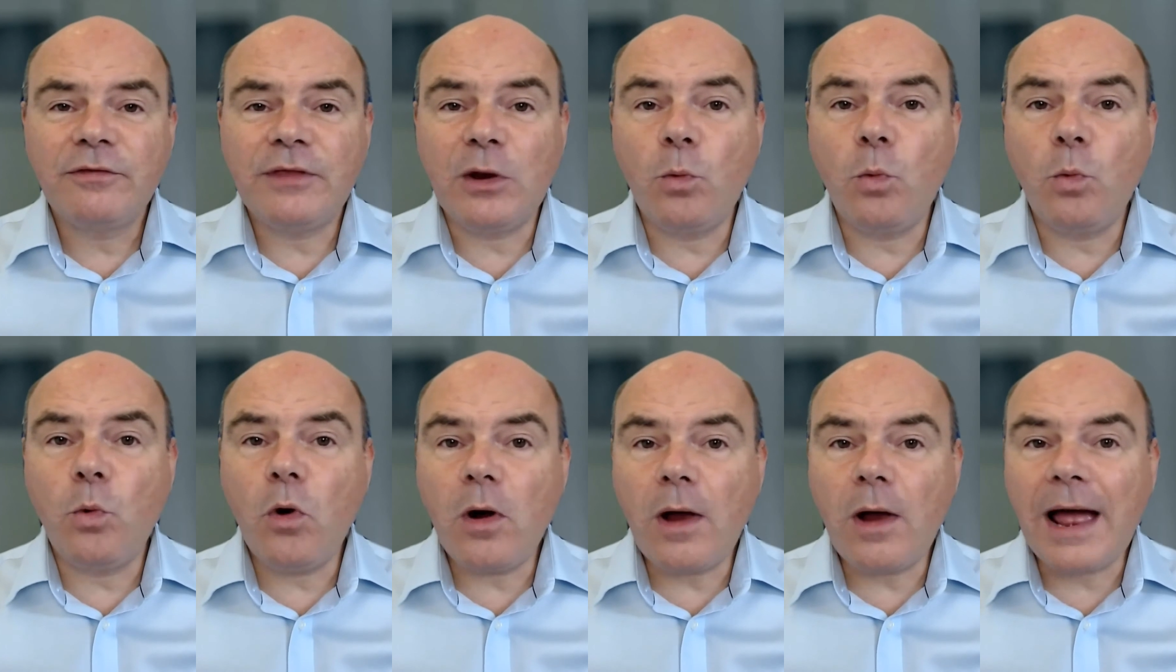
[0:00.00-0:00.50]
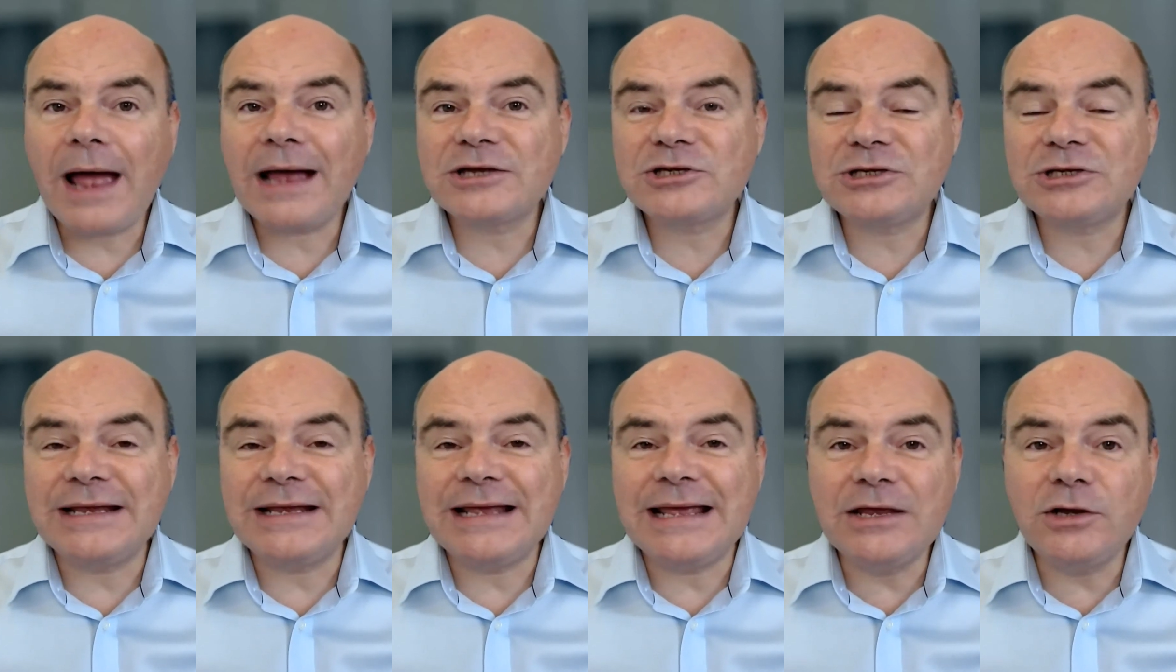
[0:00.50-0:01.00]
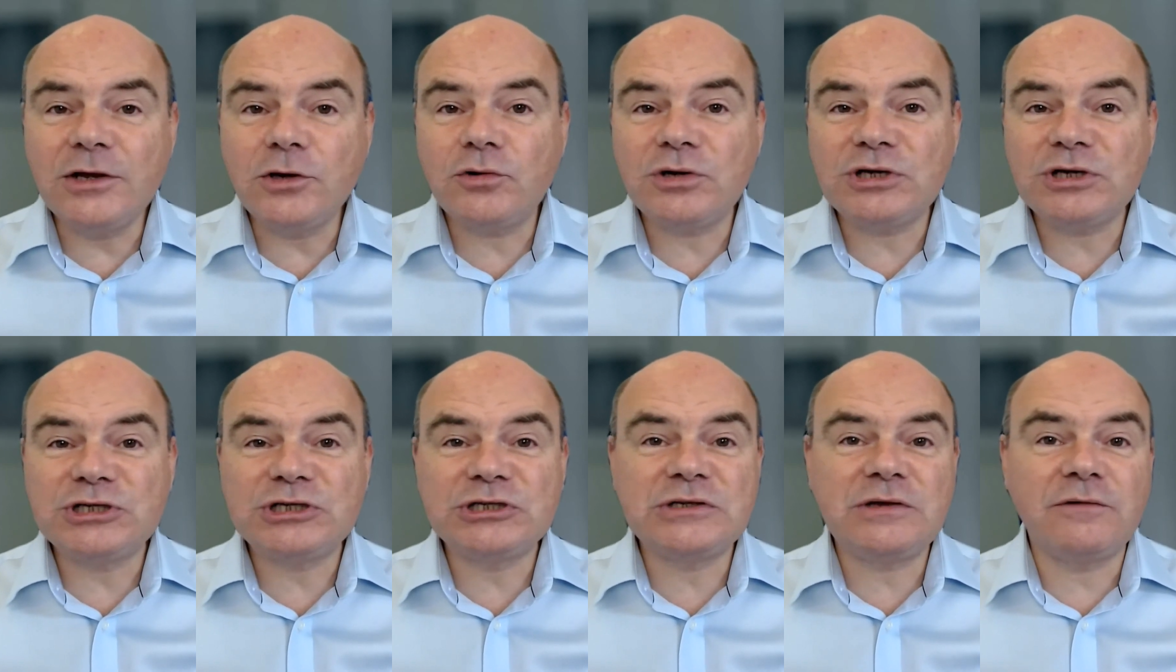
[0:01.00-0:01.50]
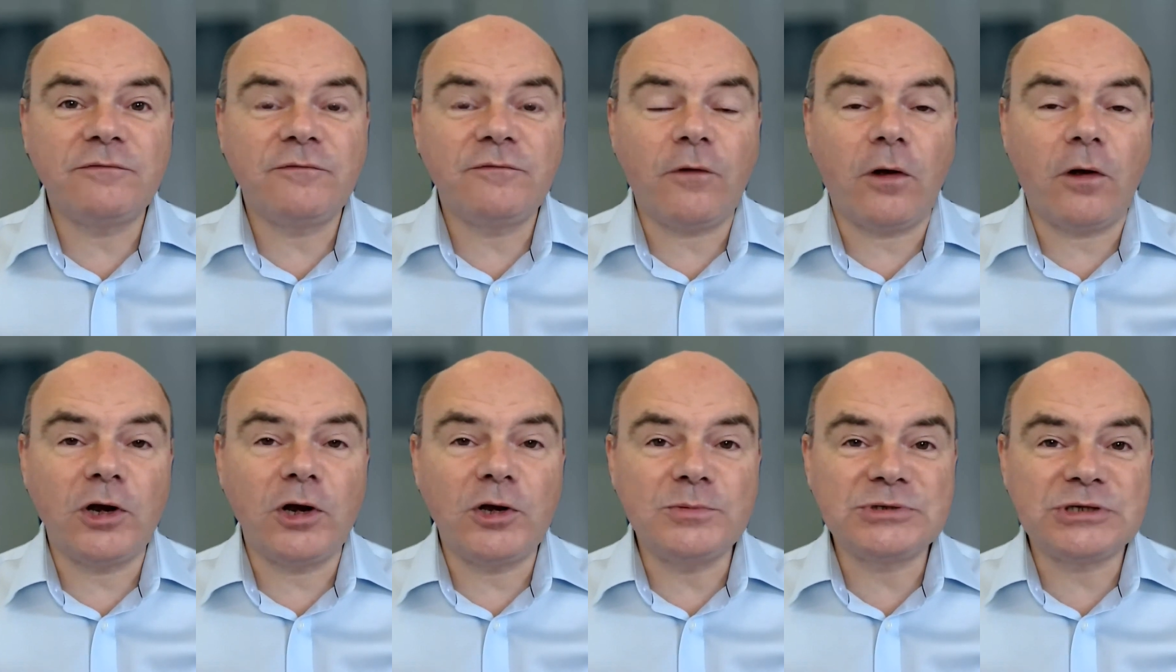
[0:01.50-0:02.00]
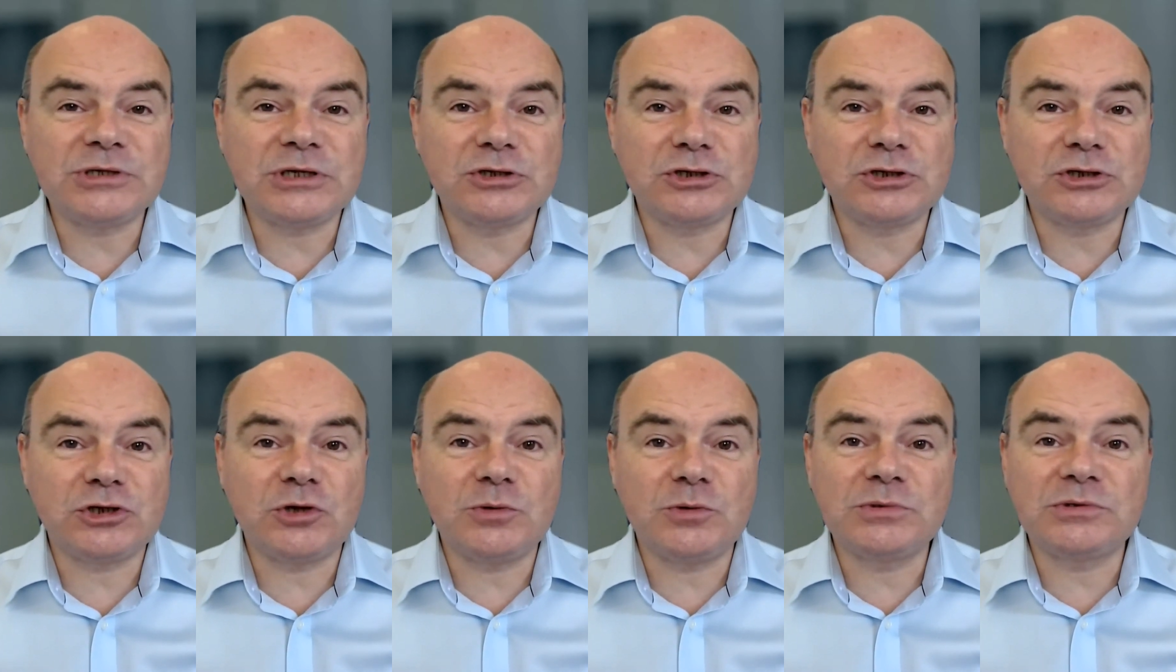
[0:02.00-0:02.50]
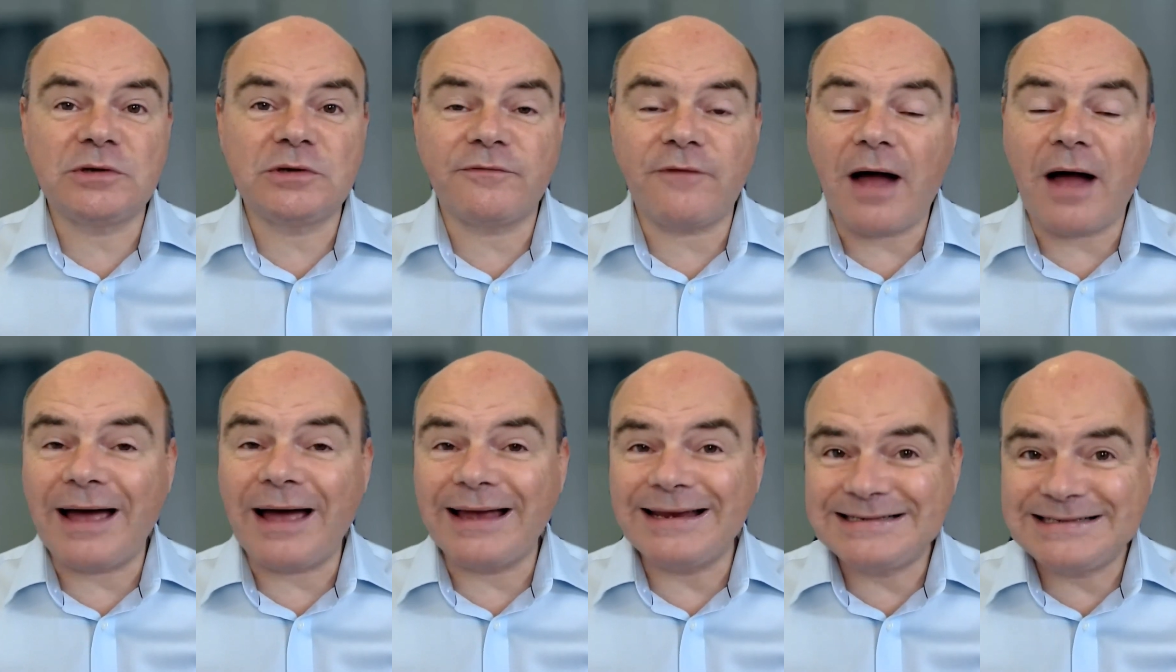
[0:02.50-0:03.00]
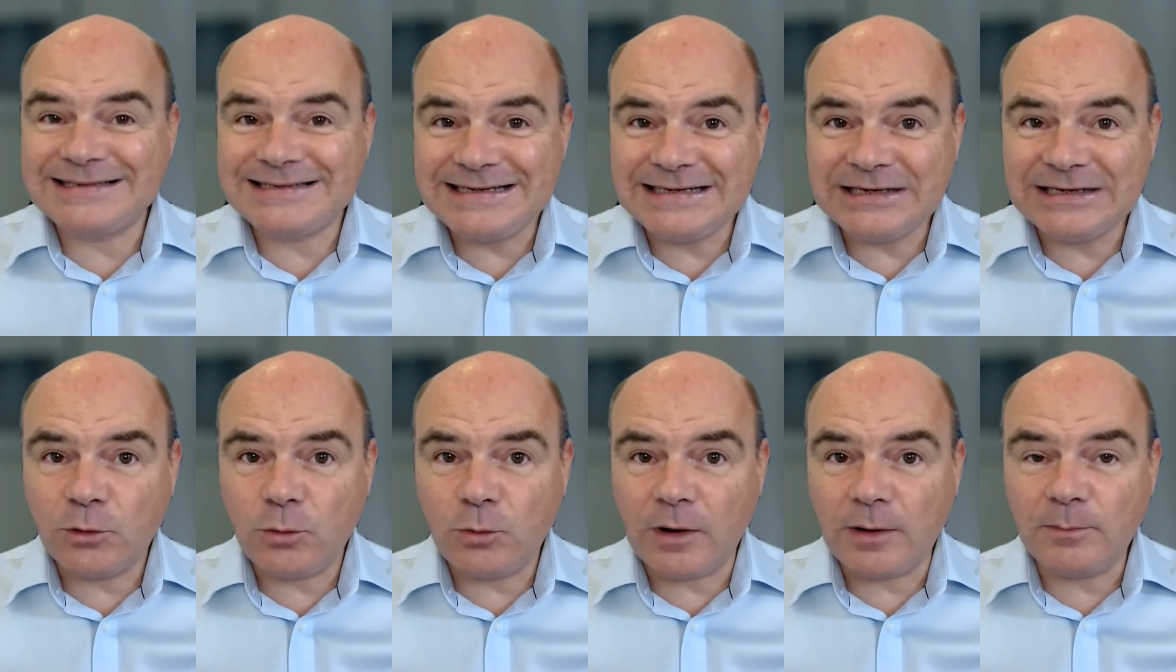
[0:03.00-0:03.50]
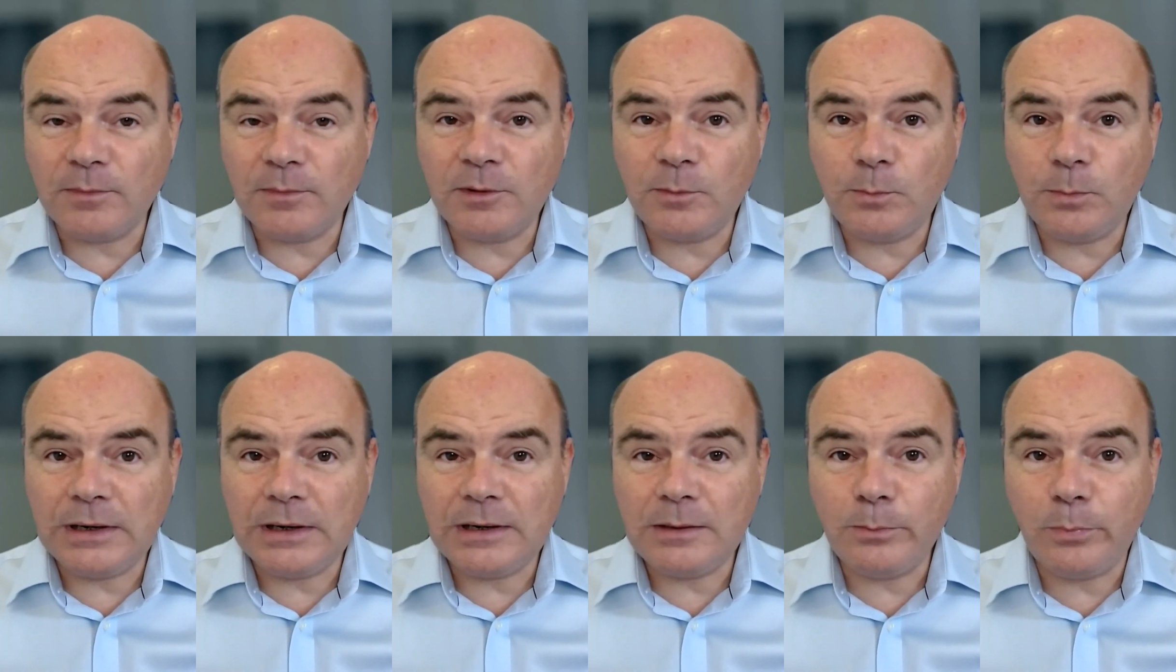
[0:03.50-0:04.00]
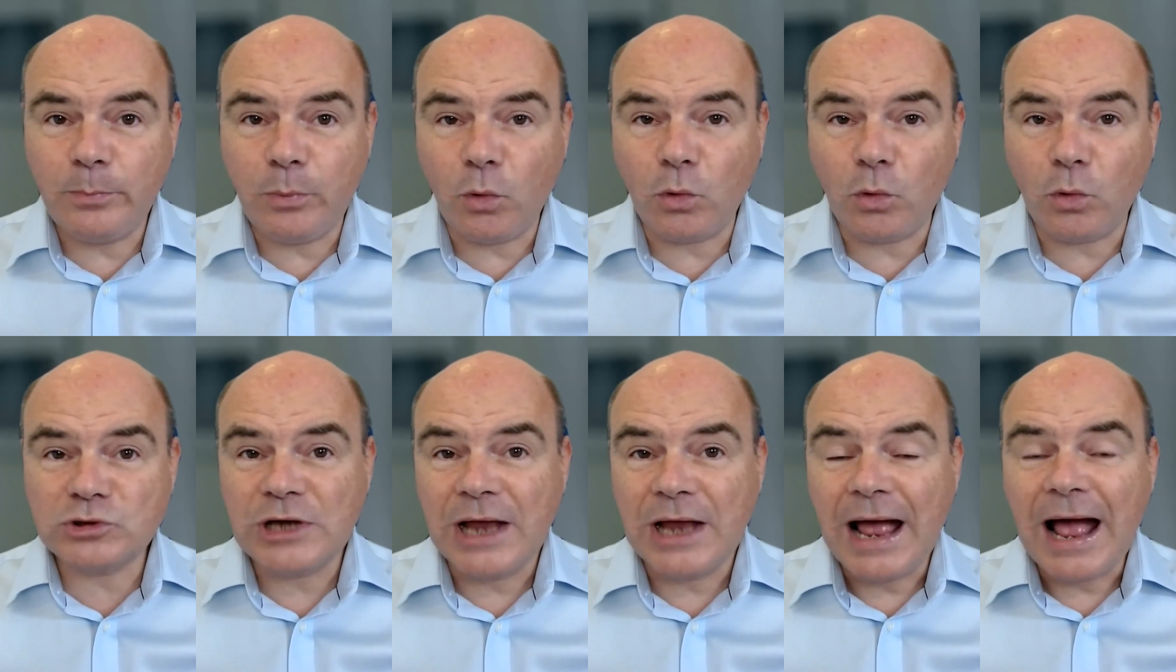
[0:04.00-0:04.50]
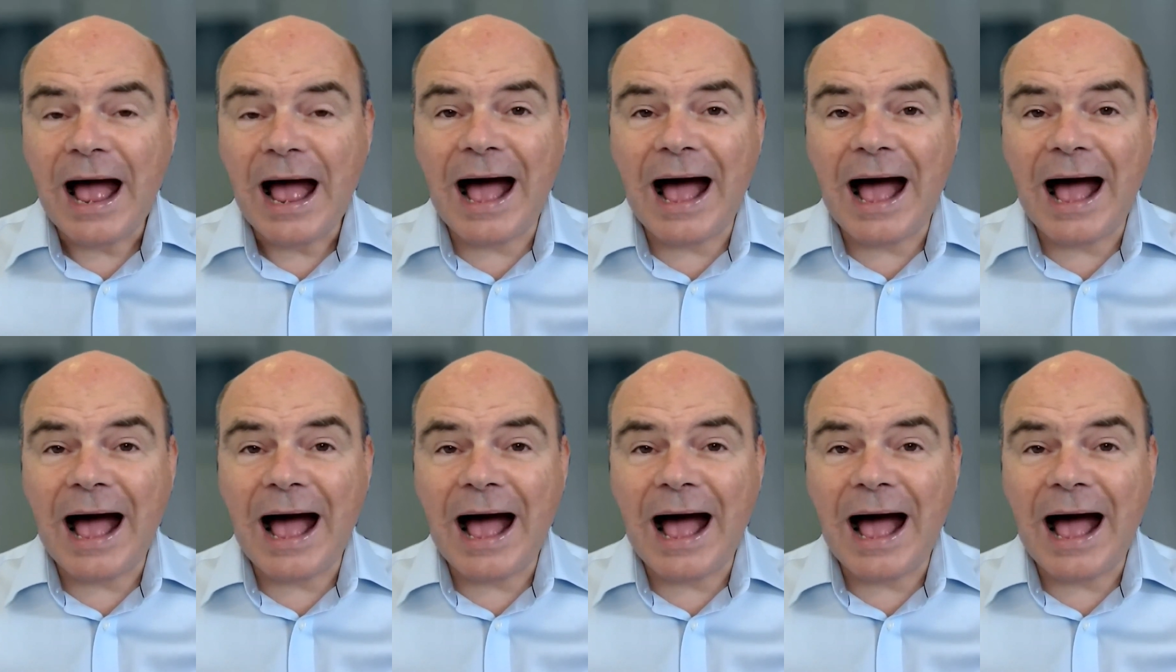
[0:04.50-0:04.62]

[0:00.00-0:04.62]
there were actually increases in volumes in terms of IT equipment being bought